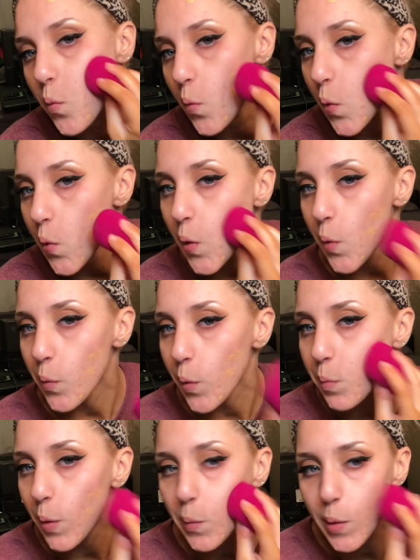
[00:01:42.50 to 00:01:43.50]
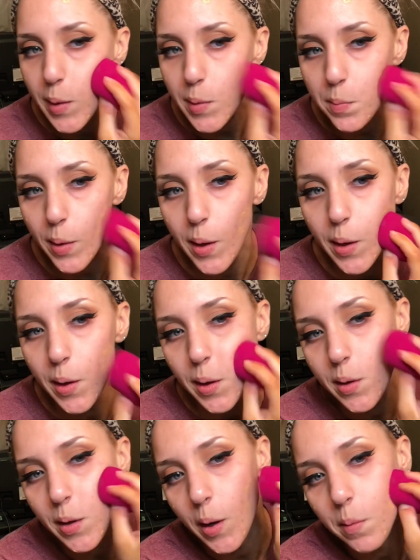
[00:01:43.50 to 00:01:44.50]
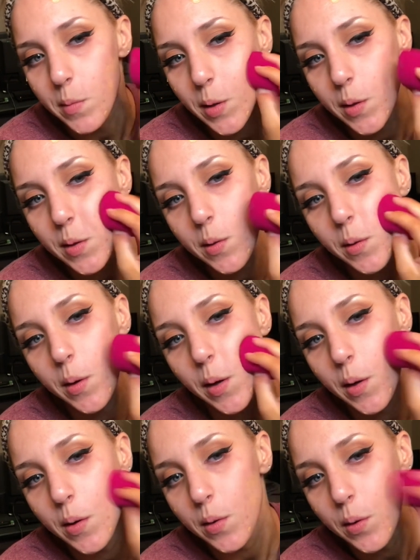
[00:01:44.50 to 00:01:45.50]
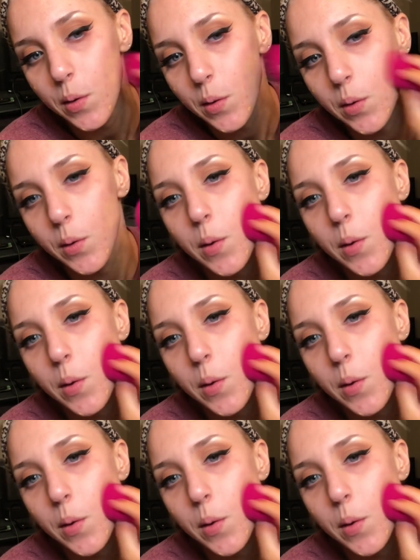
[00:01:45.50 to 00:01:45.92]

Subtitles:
And then with my wet sponge, I'm just going to...